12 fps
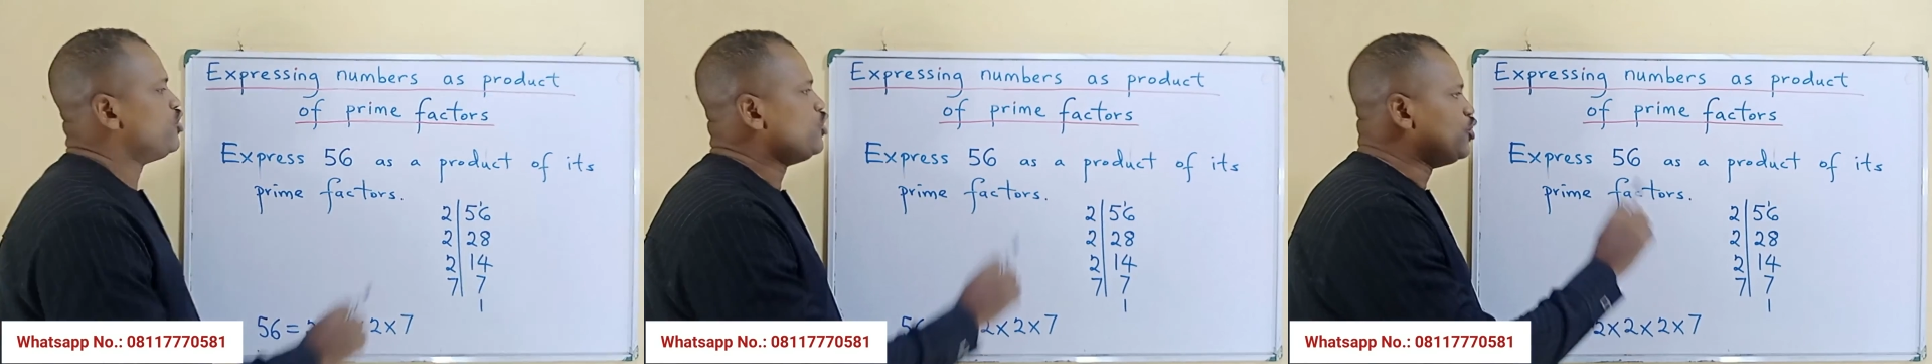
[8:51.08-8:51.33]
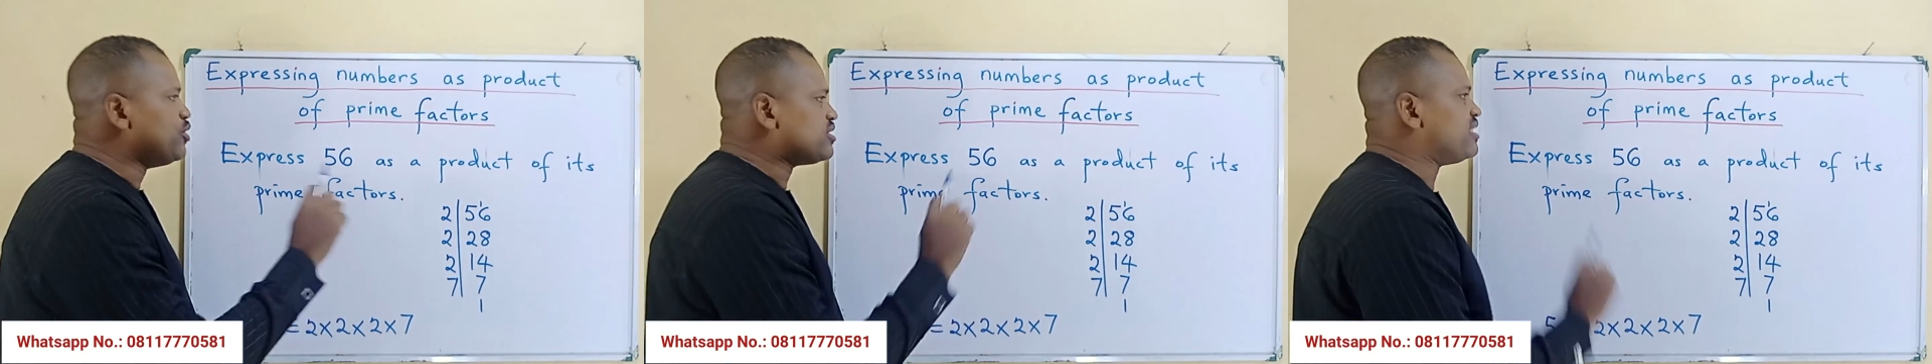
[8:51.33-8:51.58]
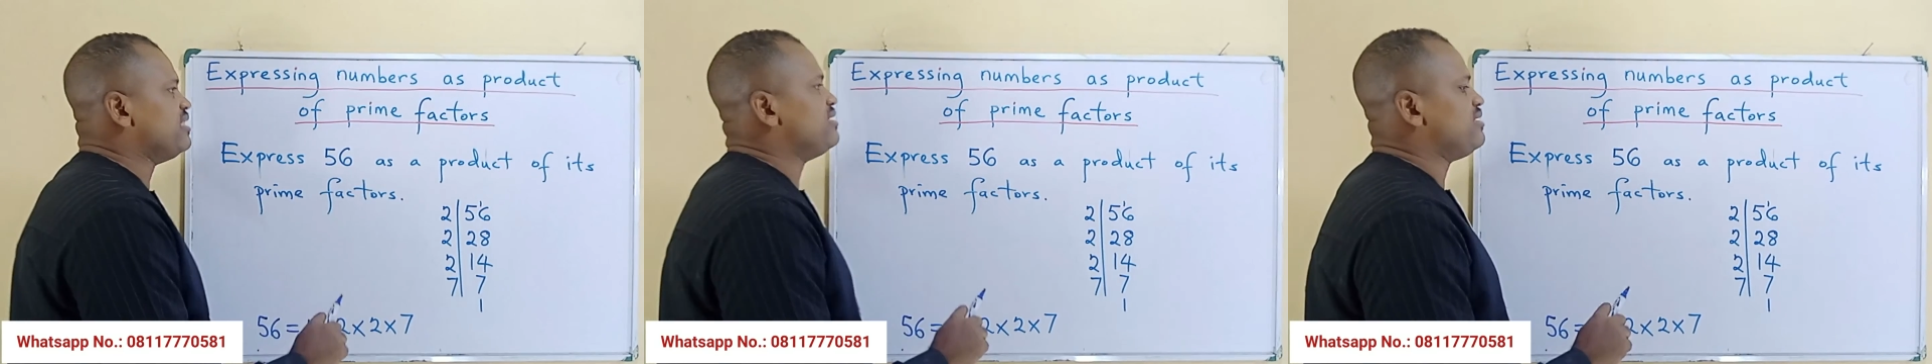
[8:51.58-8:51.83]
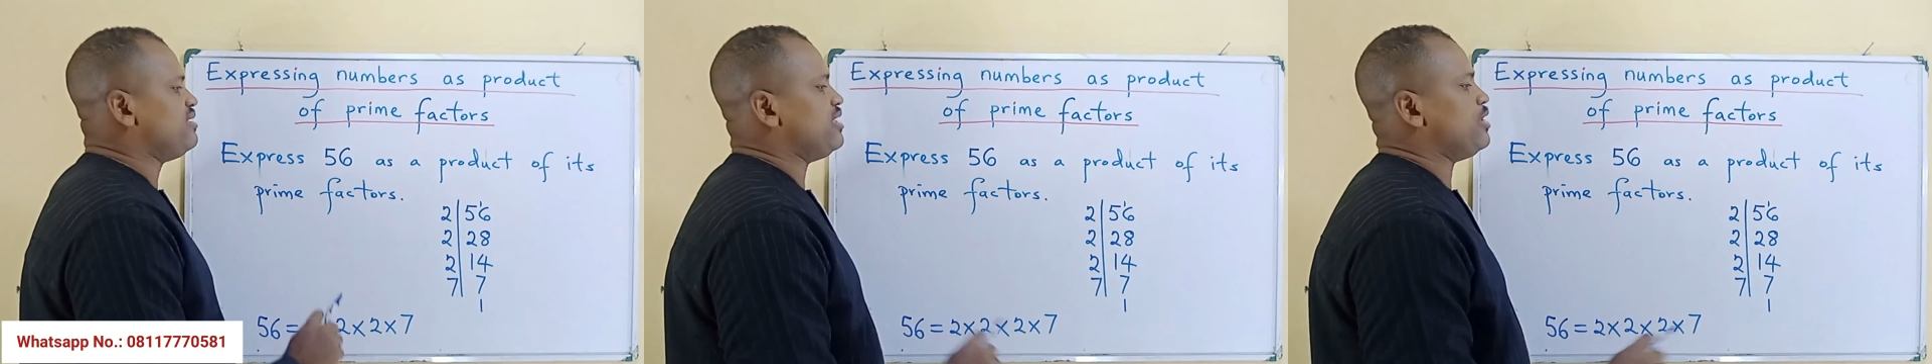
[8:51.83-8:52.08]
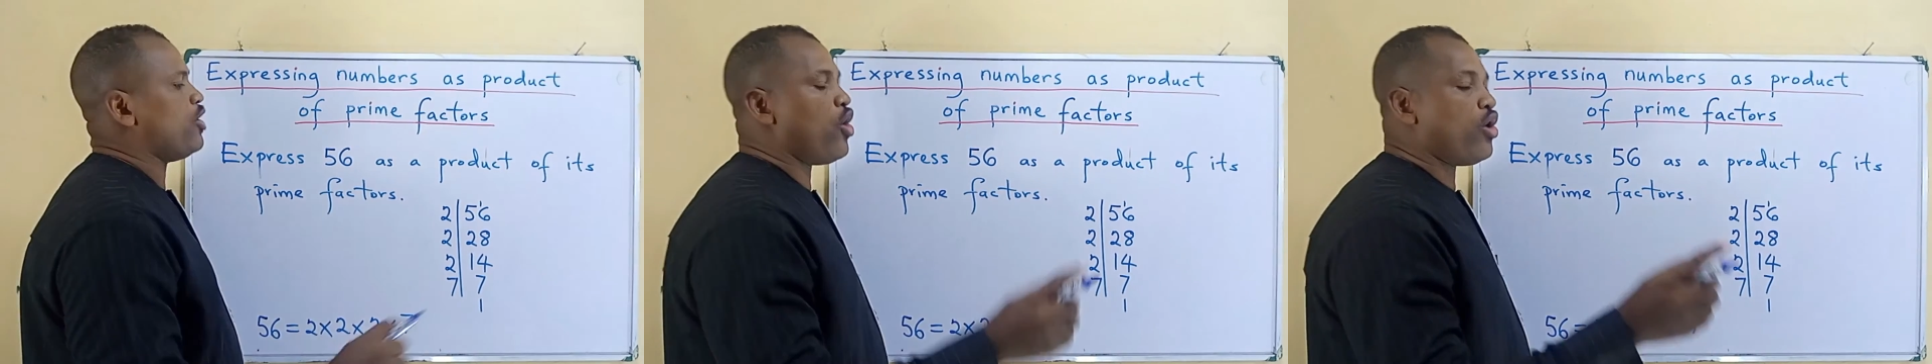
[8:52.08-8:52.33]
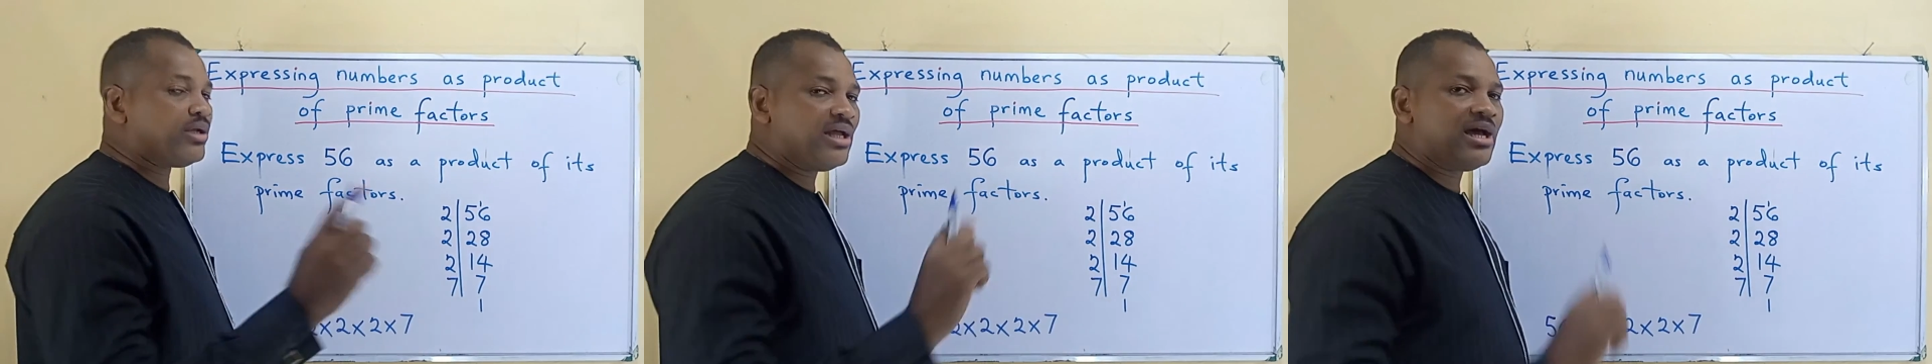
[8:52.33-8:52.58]
using the
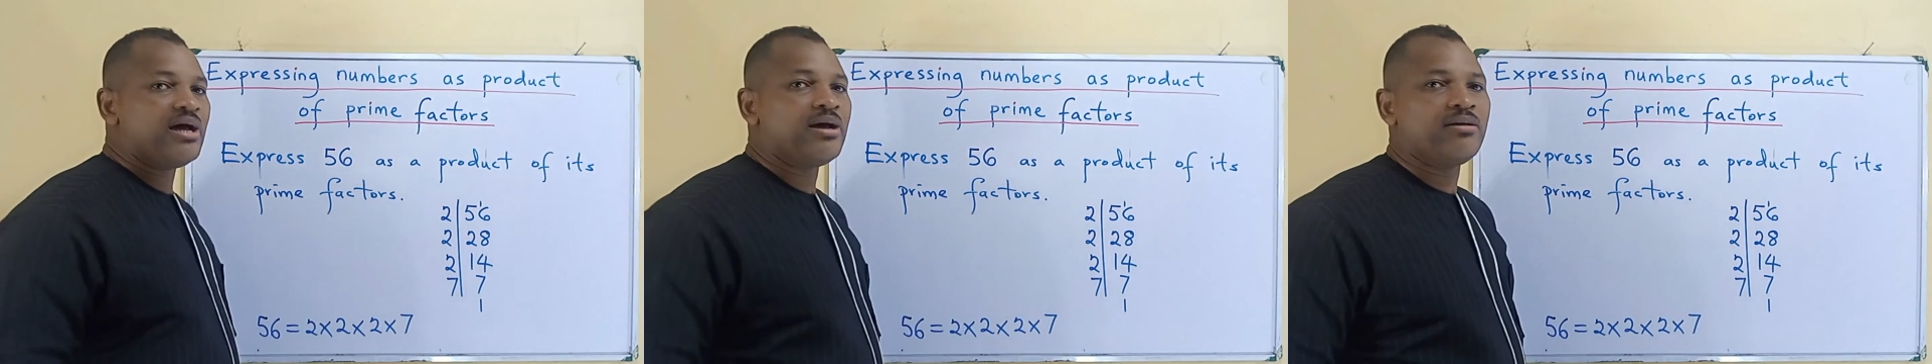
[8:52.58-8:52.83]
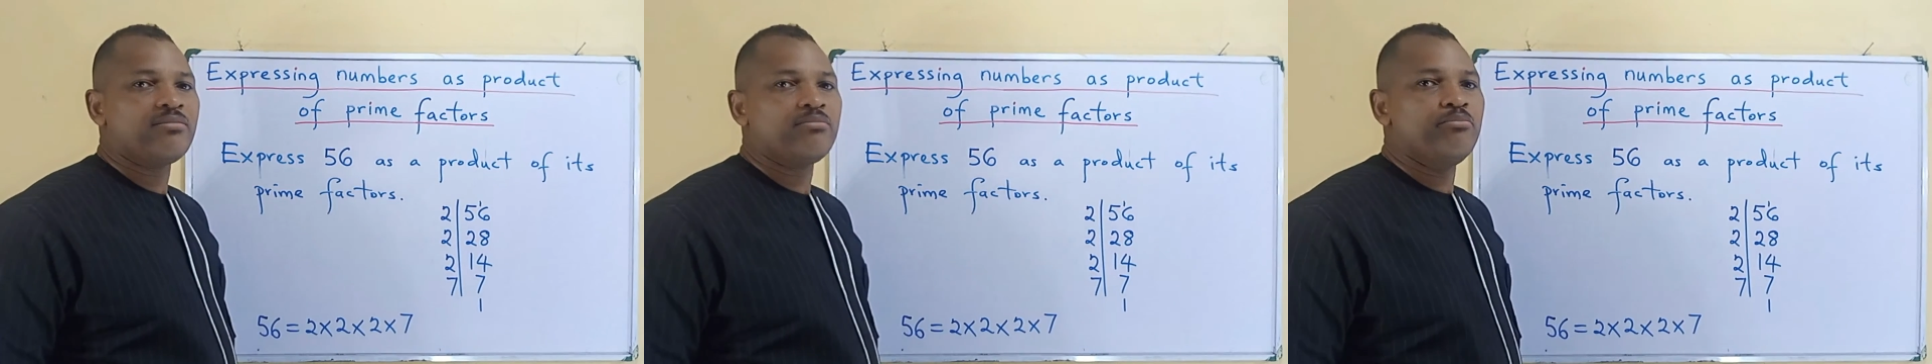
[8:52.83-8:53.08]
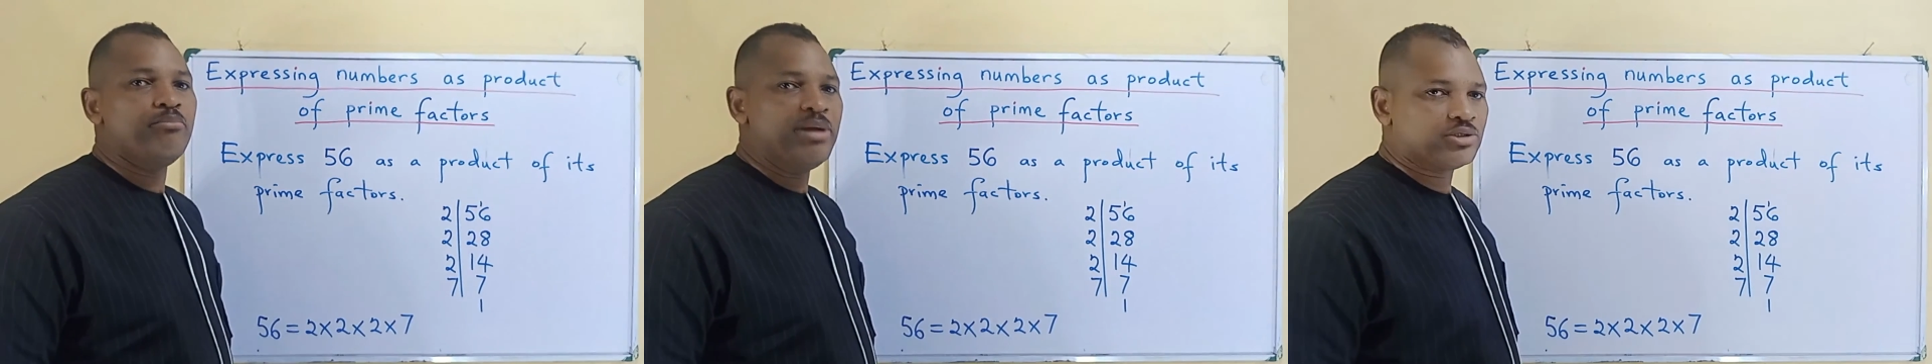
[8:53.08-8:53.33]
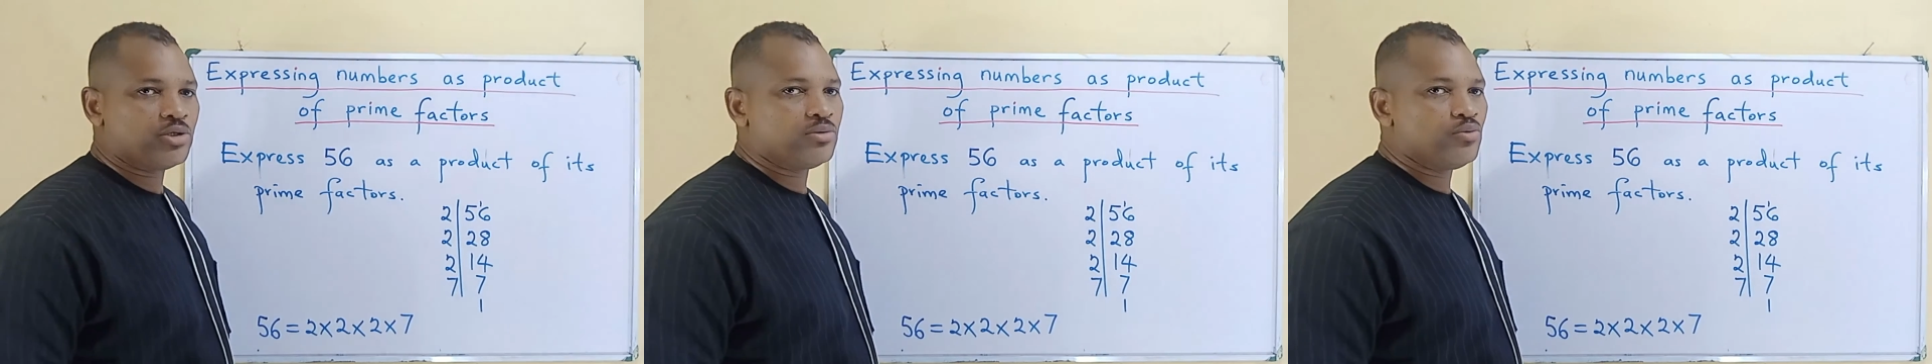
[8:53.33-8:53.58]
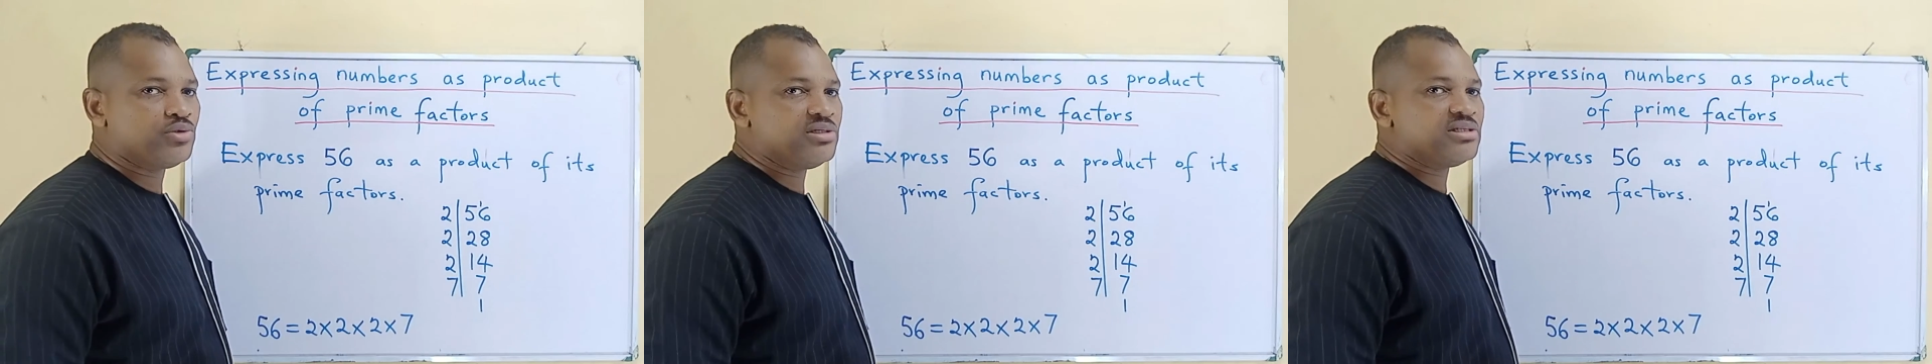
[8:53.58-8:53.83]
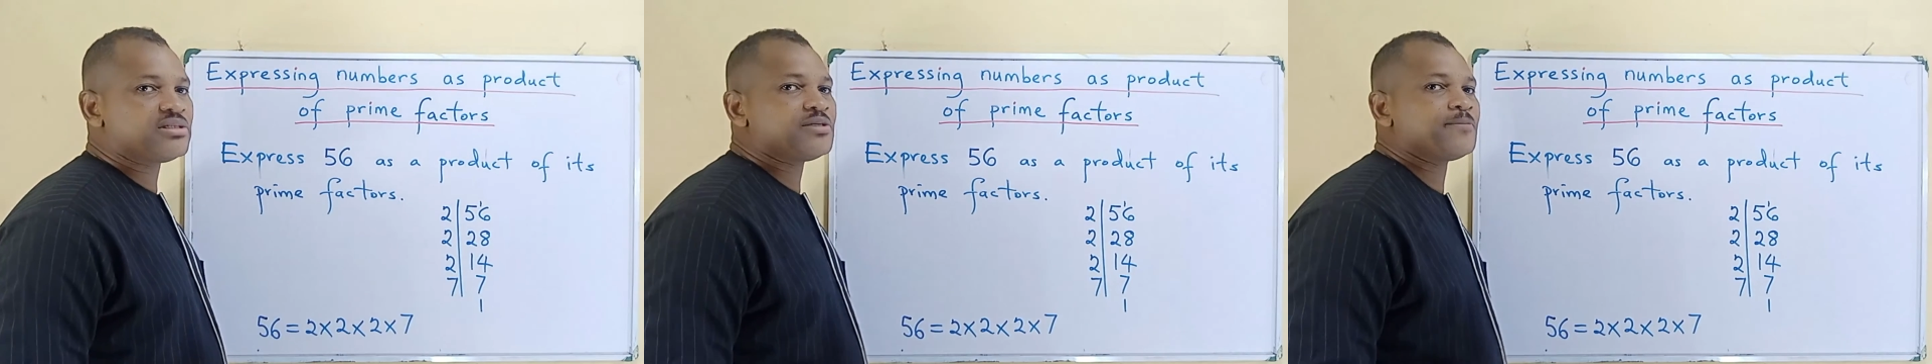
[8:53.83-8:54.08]
other method, which
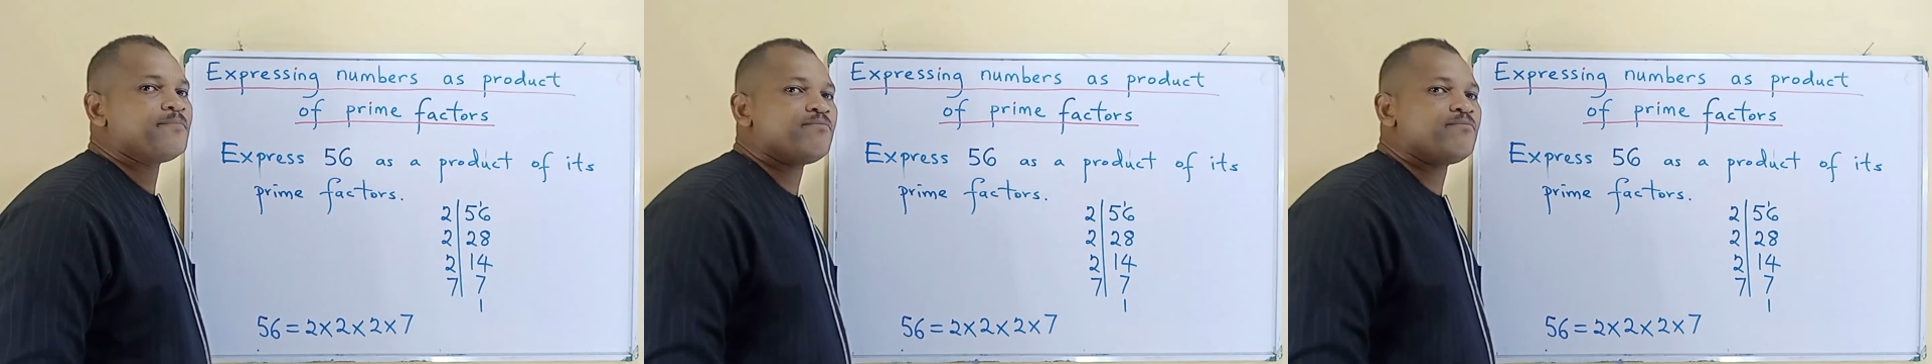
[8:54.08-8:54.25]
is